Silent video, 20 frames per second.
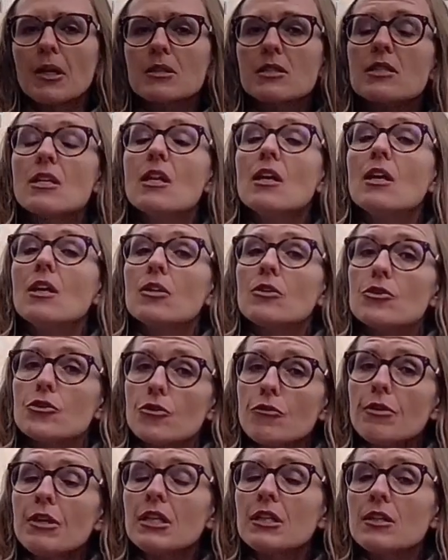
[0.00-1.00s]
but
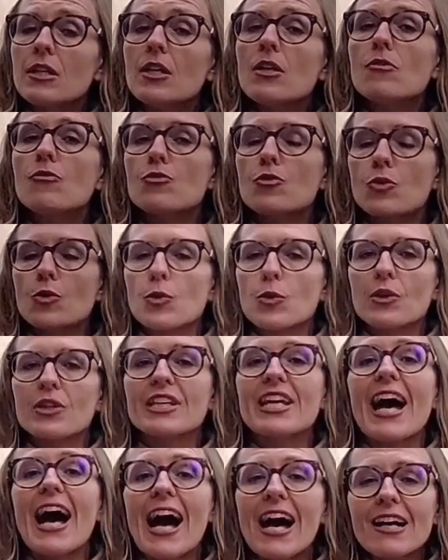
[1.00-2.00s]
during their rule,
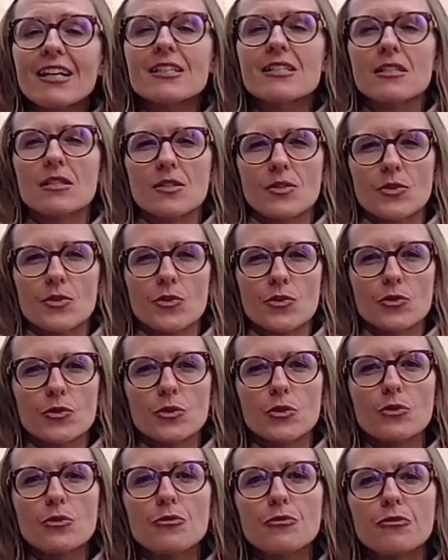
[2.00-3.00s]
the access to
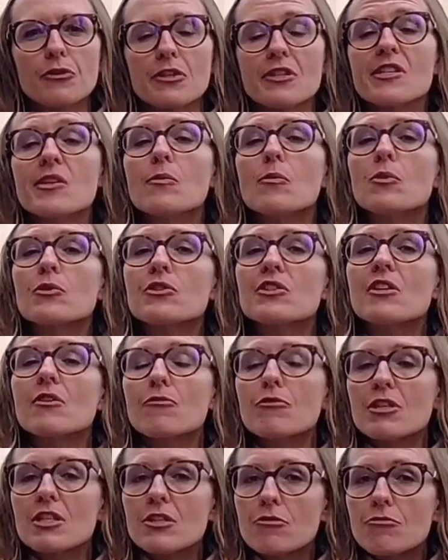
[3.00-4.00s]
the Uffizi was
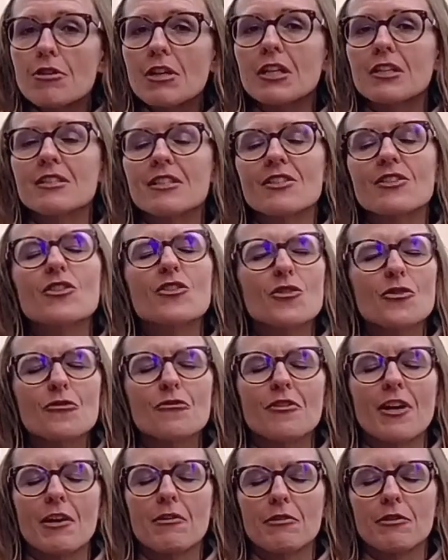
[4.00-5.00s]
restricted to
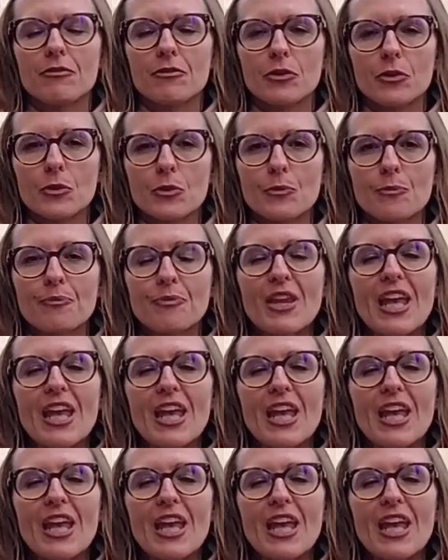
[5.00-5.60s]
very few.